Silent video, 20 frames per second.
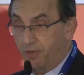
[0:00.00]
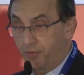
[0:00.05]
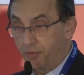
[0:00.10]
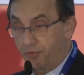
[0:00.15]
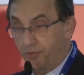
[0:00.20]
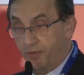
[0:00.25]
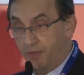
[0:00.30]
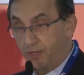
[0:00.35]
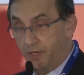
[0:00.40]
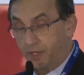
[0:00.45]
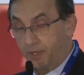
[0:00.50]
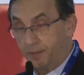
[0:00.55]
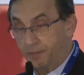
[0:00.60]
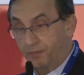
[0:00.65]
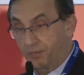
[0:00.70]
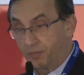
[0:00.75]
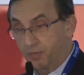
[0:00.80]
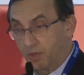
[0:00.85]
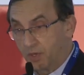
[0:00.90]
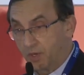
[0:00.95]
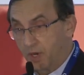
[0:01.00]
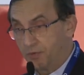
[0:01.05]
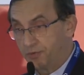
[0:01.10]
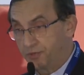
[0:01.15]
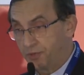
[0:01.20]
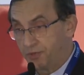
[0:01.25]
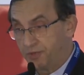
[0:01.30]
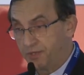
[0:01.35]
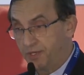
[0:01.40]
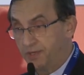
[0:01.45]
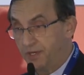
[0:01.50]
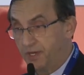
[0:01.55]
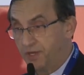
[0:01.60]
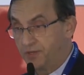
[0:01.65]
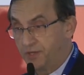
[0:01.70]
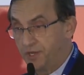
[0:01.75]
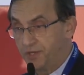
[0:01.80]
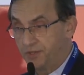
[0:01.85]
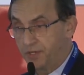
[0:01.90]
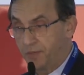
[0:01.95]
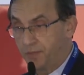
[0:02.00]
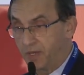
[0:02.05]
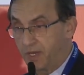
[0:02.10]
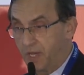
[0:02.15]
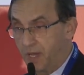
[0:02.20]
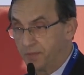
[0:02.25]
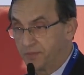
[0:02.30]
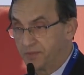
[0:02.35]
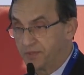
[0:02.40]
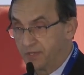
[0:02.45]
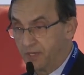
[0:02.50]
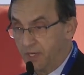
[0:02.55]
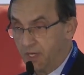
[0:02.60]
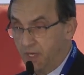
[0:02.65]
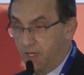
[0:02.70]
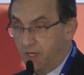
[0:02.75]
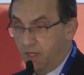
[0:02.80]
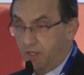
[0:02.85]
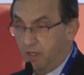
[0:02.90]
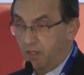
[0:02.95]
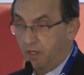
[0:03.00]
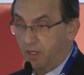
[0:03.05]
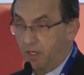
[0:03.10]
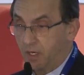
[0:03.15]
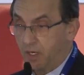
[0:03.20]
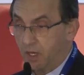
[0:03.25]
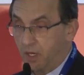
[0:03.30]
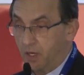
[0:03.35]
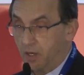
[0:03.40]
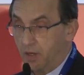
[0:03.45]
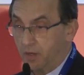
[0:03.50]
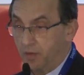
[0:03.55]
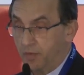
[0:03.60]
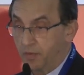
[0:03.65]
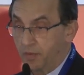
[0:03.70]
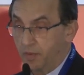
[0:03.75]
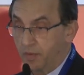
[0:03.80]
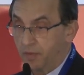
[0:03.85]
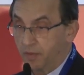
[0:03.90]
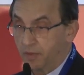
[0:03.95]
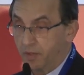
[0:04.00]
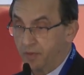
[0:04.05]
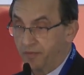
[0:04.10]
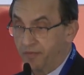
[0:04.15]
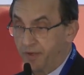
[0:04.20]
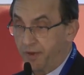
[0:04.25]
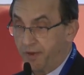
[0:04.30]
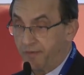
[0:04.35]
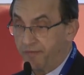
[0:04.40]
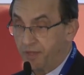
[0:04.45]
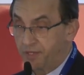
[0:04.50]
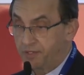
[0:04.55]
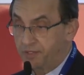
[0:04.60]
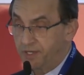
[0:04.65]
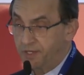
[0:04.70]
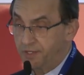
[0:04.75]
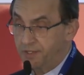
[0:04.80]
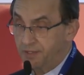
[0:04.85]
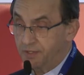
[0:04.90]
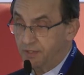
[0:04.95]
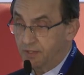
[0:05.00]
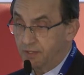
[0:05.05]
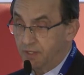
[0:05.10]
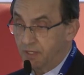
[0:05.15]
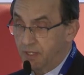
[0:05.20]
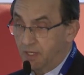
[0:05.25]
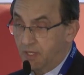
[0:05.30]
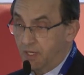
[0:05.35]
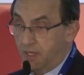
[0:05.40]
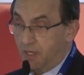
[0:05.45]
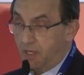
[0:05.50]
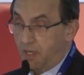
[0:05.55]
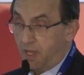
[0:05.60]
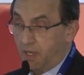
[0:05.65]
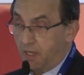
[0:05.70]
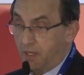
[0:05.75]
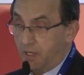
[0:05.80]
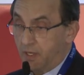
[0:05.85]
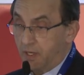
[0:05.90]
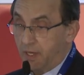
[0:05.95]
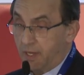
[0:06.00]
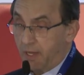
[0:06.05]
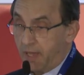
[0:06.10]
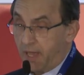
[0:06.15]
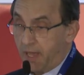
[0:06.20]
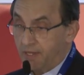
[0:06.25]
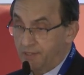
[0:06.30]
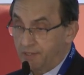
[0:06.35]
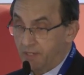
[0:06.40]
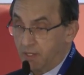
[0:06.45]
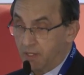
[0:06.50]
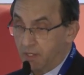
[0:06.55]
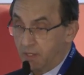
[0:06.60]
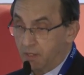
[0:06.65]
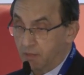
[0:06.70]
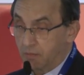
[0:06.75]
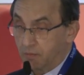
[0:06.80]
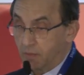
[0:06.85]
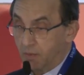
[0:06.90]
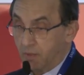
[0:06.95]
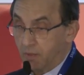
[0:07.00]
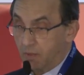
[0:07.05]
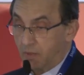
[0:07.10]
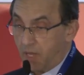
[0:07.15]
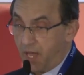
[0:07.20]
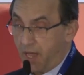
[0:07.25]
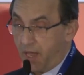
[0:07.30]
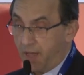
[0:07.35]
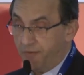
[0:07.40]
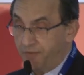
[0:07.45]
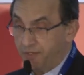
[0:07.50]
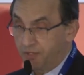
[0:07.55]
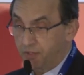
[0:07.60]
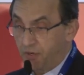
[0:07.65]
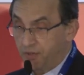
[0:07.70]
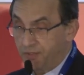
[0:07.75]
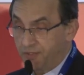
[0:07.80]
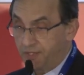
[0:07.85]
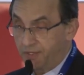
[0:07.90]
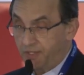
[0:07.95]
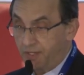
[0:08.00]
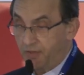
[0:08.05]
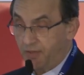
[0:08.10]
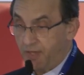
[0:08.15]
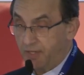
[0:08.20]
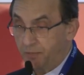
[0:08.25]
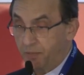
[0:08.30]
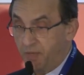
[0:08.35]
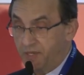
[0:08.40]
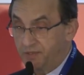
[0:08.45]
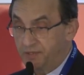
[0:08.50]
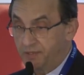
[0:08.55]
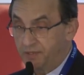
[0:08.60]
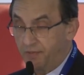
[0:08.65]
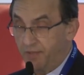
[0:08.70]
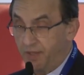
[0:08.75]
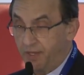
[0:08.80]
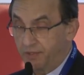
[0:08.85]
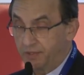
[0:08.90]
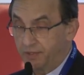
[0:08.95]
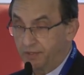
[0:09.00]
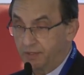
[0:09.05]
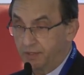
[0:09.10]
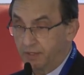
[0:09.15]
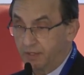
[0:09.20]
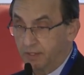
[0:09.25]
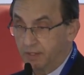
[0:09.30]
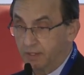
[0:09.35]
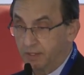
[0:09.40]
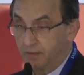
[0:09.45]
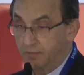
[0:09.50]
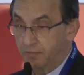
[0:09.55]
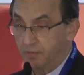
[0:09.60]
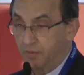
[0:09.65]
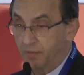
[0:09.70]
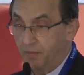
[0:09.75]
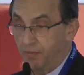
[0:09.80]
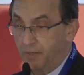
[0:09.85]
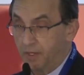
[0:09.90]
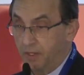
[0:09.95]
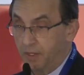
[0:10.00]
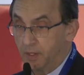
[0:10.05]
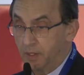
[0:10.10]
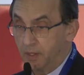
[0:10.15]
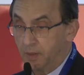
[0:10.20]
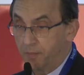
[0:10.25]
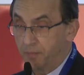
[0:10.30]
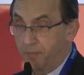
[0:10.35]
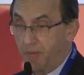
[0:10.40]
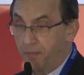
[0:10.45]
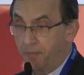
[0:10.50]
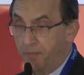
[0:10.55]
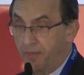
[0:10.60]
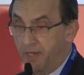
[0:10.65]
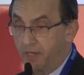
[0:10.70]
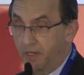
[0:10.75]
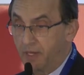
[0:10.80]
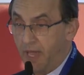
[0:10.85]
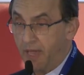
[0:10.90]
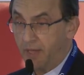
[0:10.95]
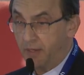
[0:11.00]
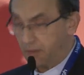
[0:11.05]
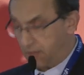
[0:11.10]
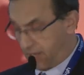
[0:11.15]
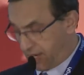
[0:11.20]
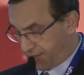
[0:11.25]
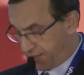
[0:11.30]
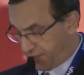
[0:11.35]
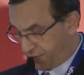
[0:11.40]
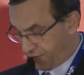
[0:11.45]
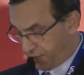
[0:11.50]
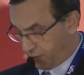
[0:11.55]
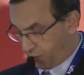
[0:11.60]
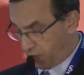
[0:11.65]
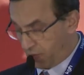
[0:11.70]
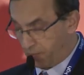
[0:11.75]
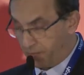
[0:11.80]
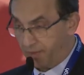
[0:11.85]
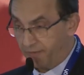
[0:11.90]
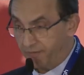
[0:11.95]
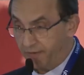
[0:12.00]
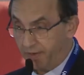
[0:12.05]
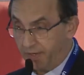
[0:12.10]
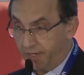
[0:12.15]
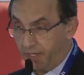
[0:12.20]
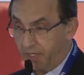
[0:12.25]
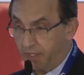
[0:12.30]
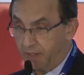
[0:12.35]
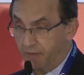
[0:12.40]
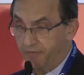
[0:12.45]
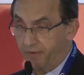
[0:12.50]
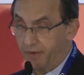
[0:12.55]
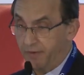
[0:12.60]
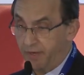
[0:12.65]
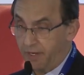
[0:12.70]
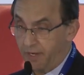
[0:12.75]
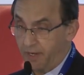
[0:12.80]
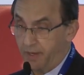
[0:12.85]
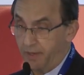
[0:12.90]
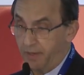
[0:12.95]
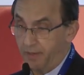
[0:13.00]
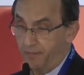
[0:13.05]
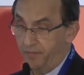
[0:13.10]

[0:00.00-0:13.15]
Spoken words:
through the ground source heat exchanger becomes very viscous, has a high viscosity. That means that the pumping energy will be very, very high.